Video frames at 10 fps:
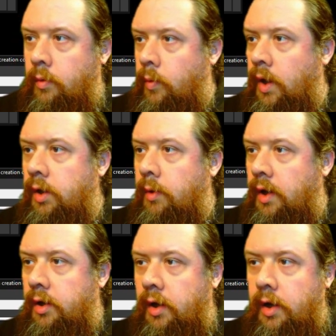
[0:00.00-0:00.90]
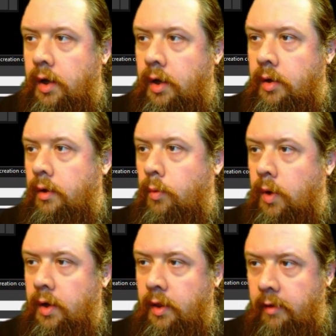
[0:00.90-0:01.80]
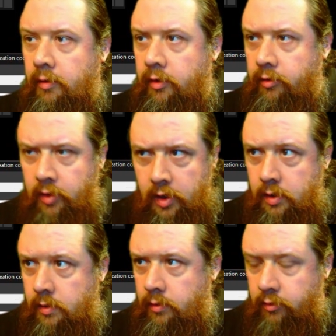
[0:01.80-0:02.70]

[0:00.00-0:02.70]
when you enter here, your wanted level is cleared.